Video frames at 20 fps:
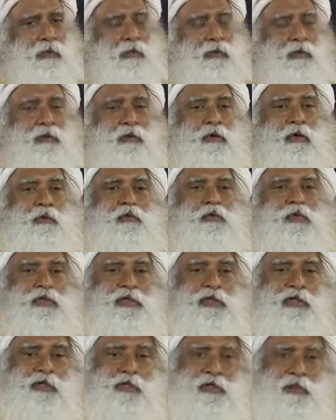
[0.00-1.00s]
you're
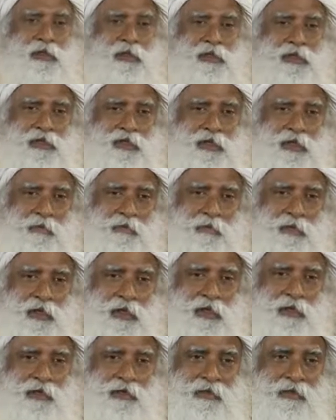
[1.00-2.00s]
obviously doing
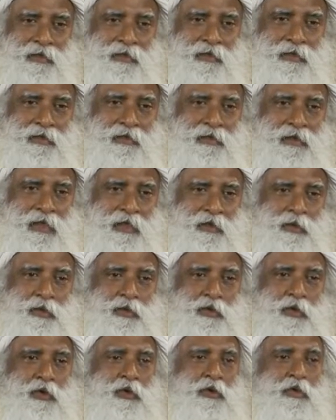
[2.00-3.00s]
something that you
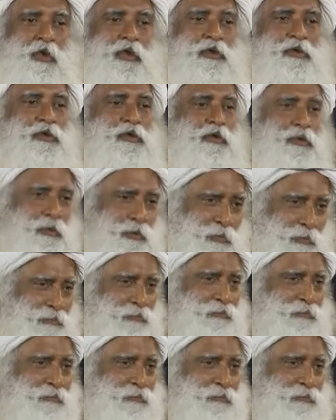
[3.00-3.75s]
don't want to do.